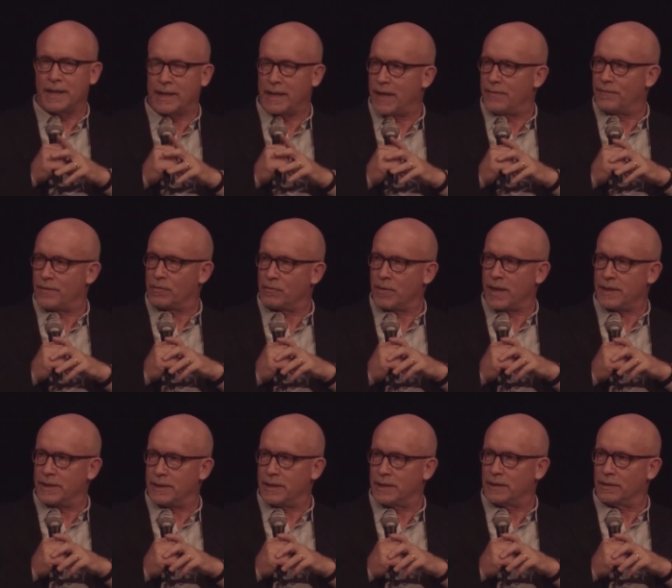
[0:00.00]
gave a
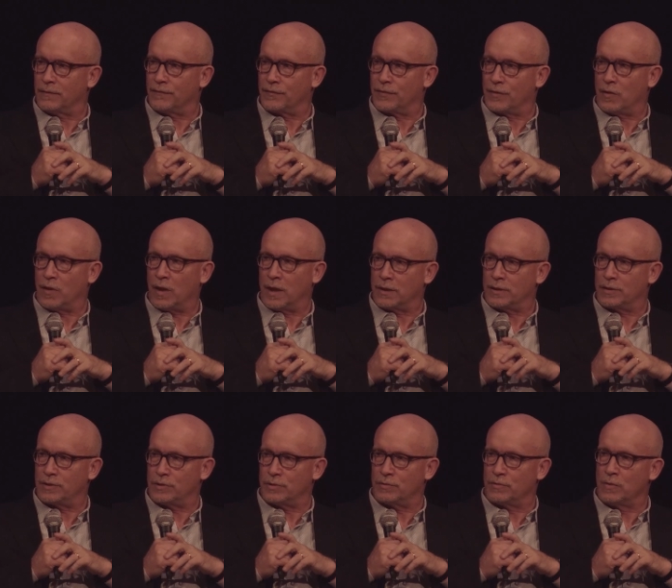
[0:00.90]
great deal of thought
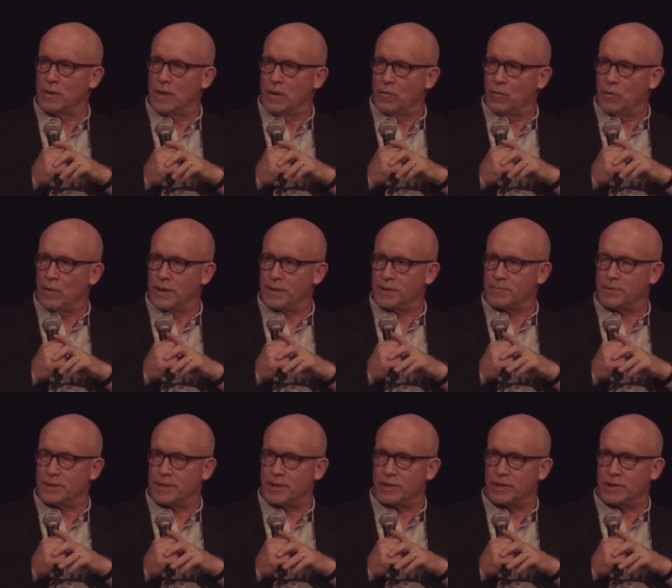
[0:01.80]
to what his
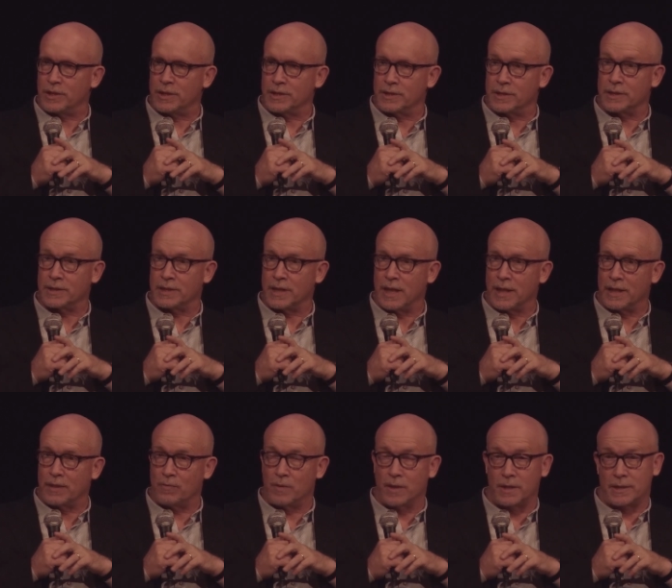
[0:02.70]
position in
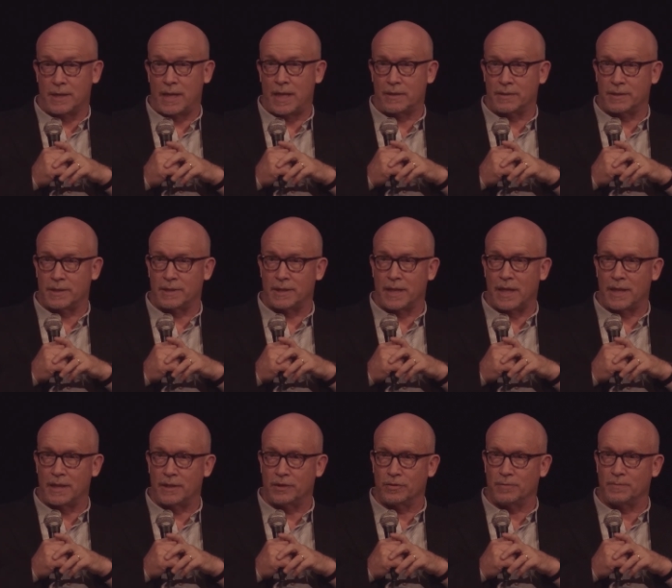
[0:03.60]
society was and how
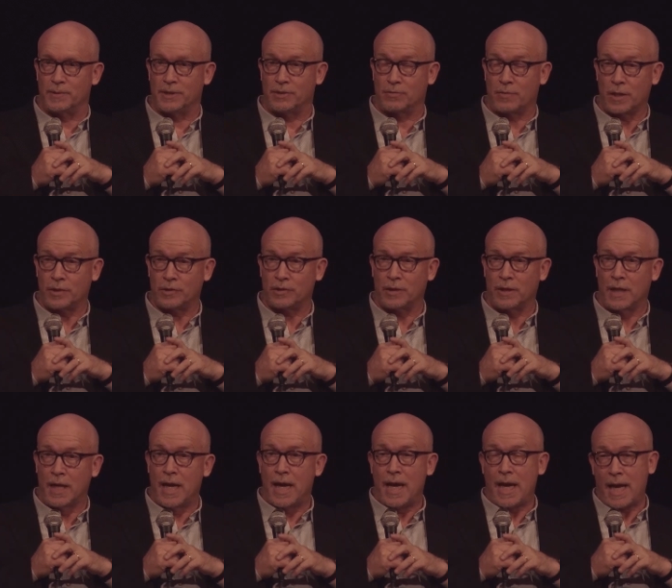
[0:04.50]
society should be structured,
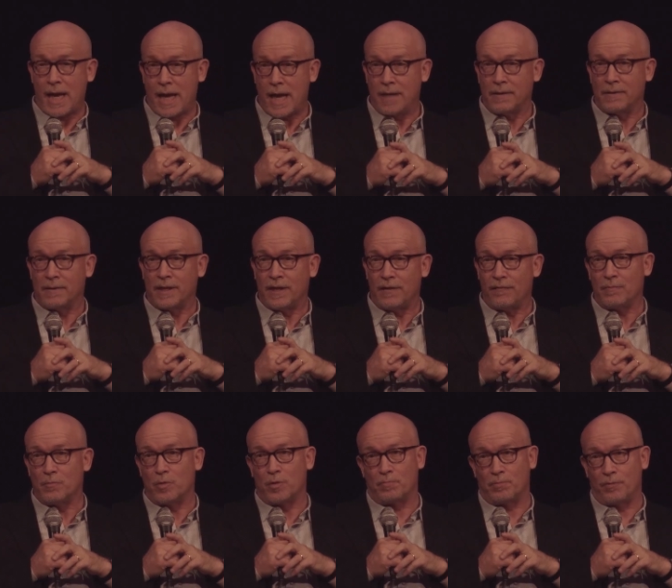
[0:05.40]
and
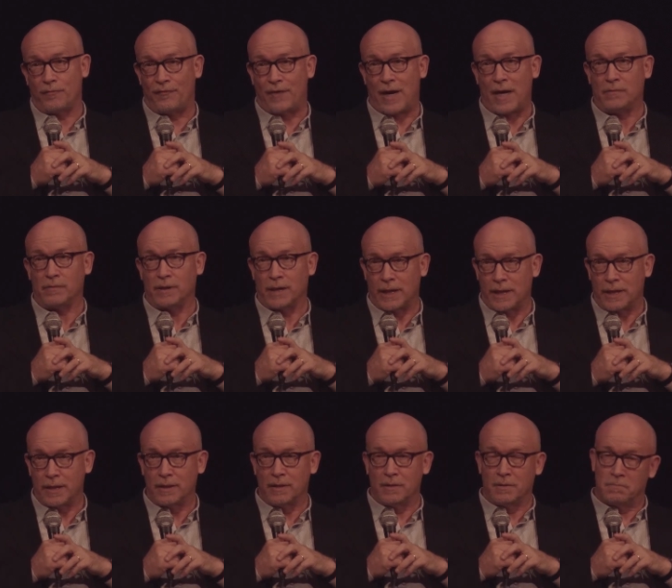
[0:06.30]
even more
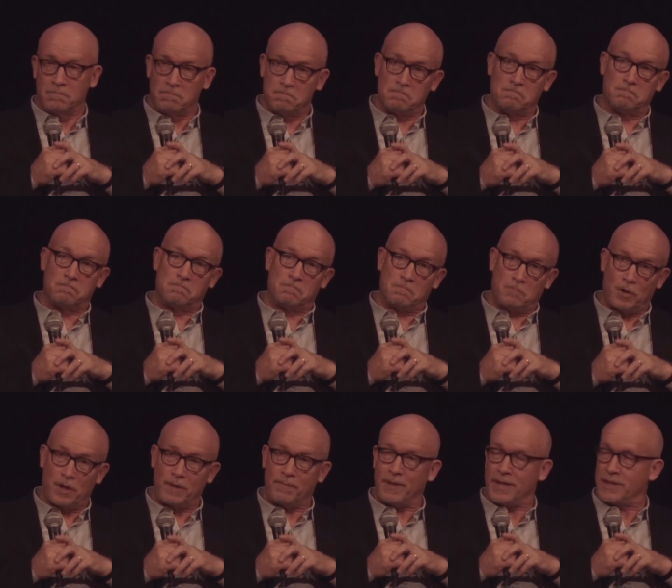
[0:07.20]
profoundly,
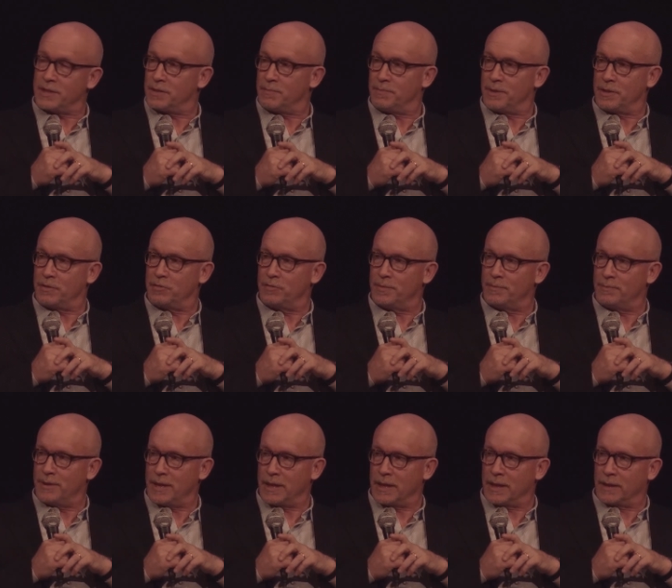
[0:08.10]
what it means to be a human
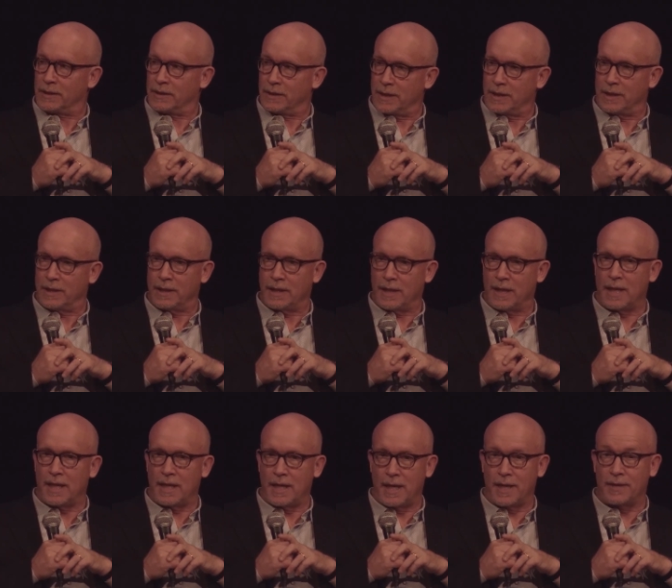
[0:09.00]
being.
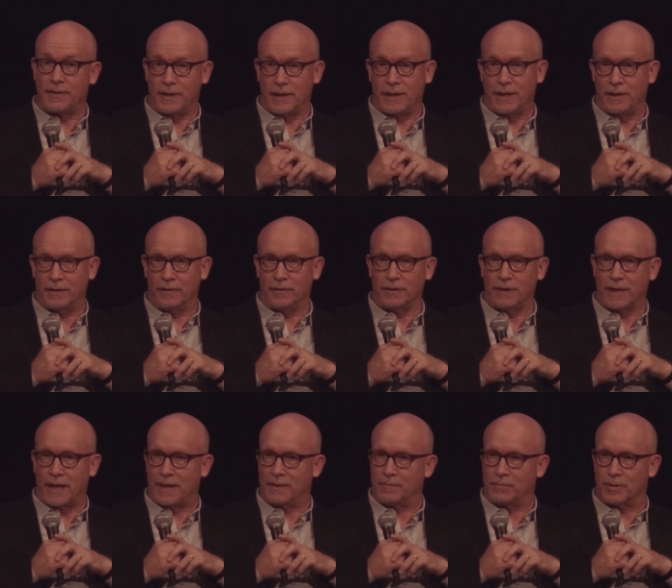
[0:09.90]
And I think he learned
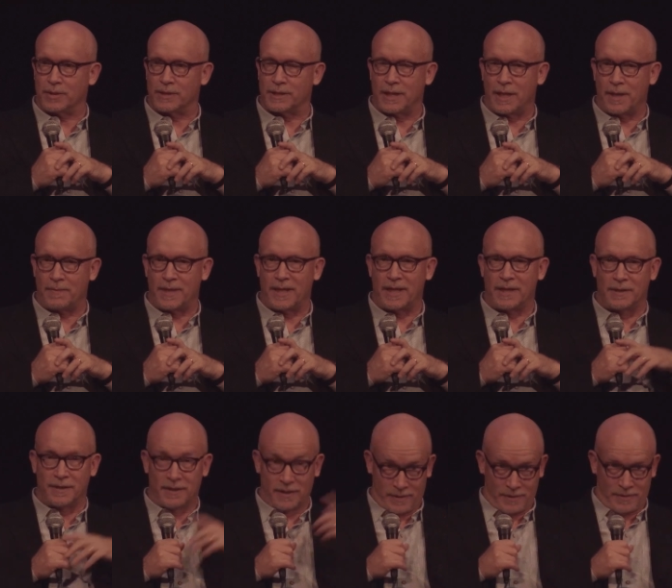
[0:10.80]
that in prison. I
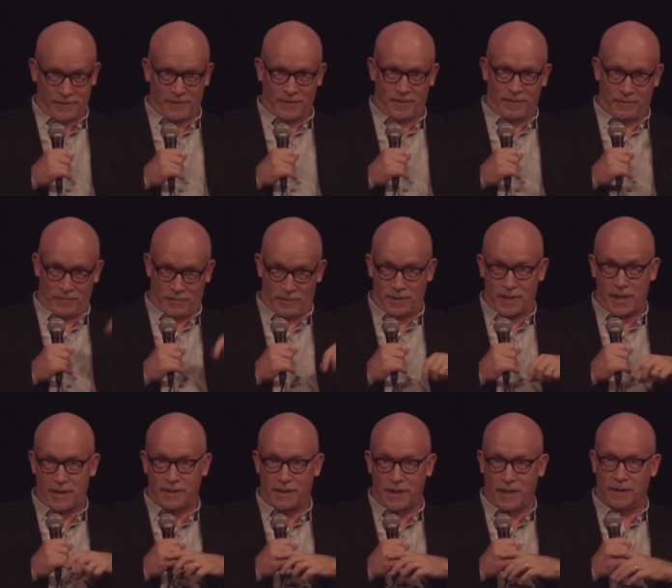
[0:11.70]
mean,
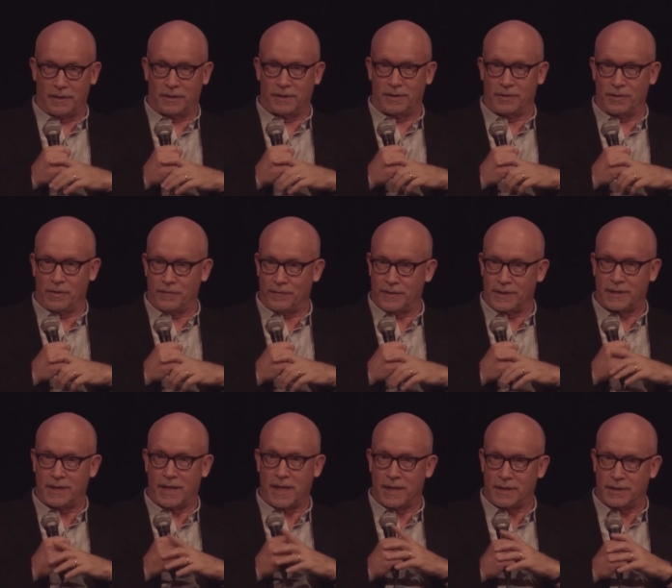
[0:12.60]
Tatiana Lysova
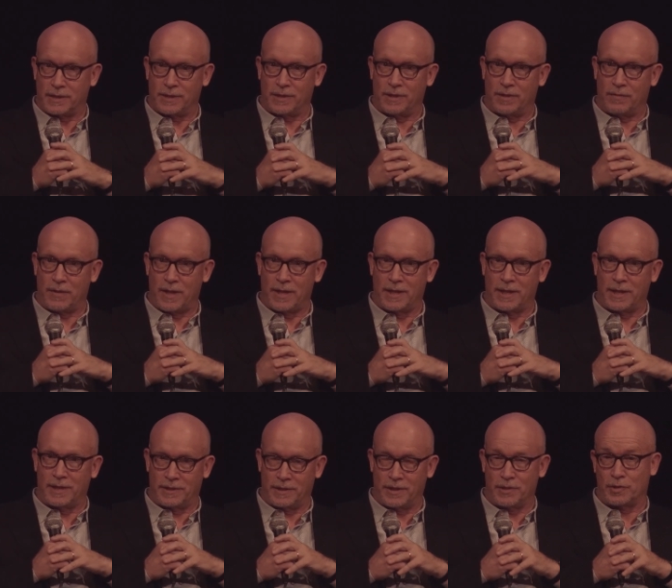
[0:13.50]
says, you know, I,
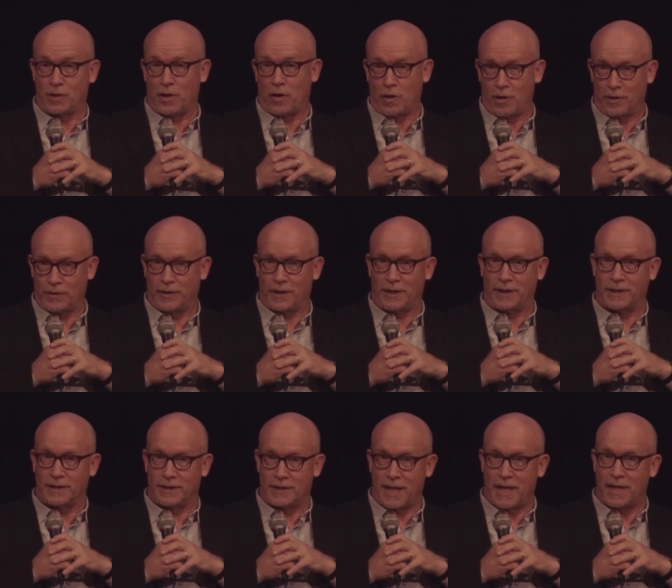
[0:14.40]
it's a hard thing
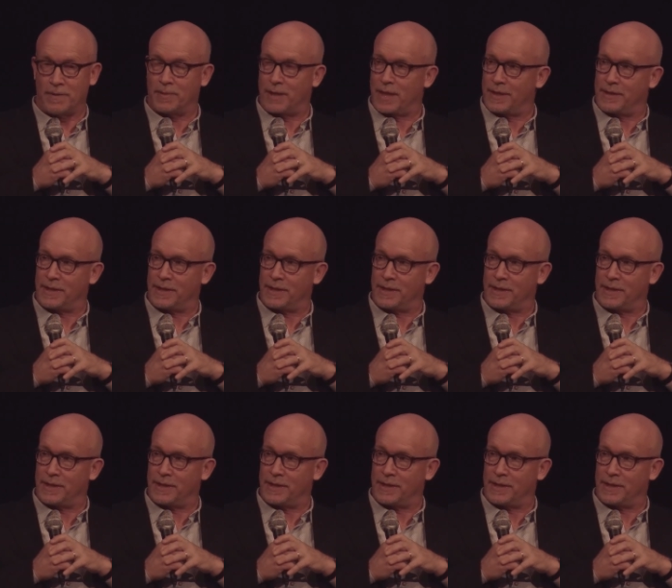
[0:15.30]
to say, but I